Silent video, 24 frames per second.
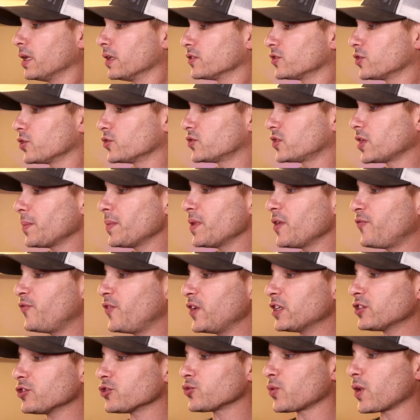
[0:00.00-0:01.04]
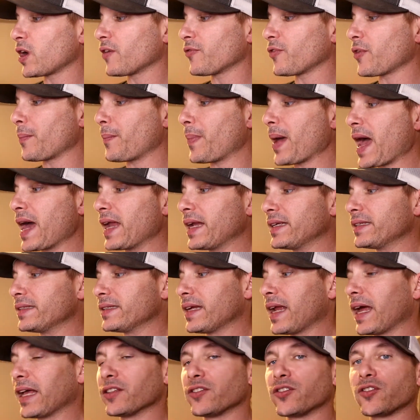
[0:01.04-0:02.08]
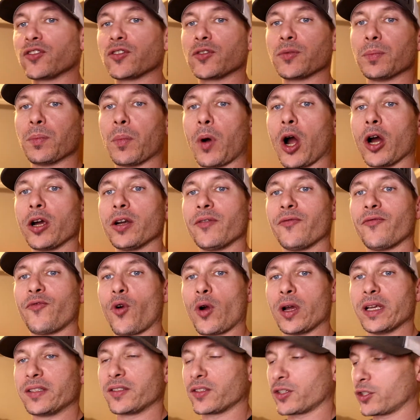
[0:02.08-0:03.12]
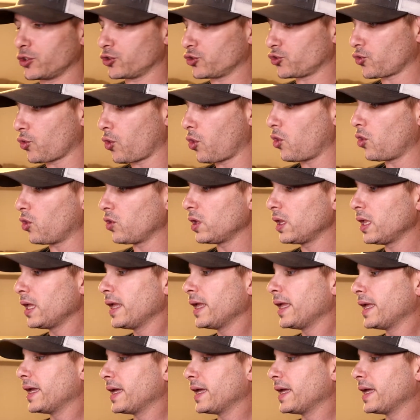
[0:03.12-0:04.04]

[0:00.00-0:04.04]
So some of the features right off the bat is it has smart voice control.